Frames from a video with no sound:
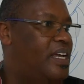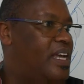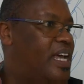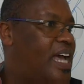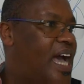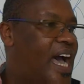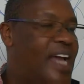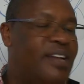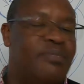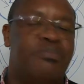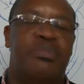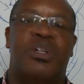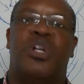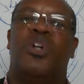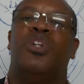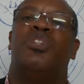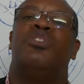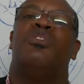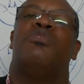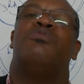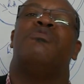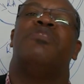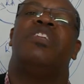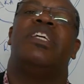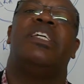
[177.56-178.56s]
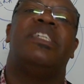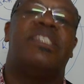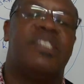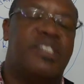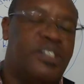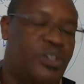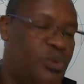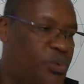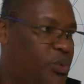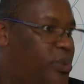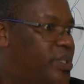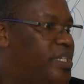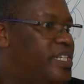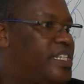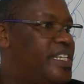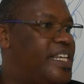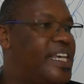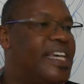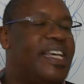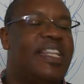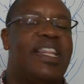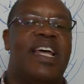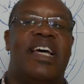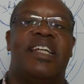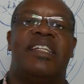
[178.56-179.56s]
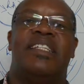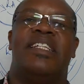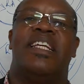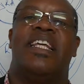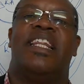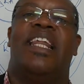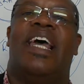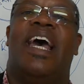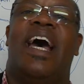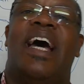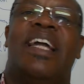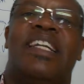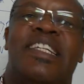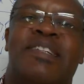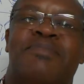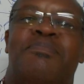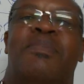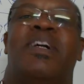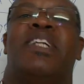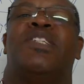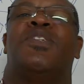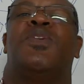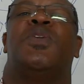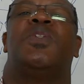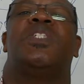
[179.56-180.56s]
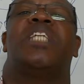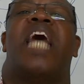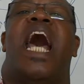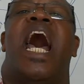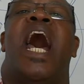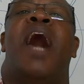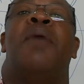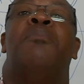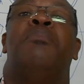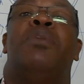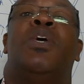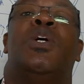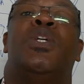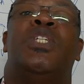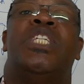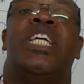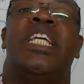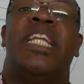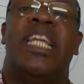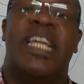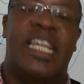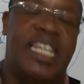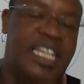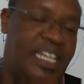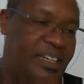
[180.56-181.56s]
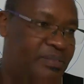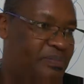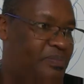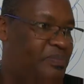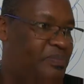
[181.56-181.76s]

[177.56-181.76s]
And because of this, we say that the heart muscles are myogenic.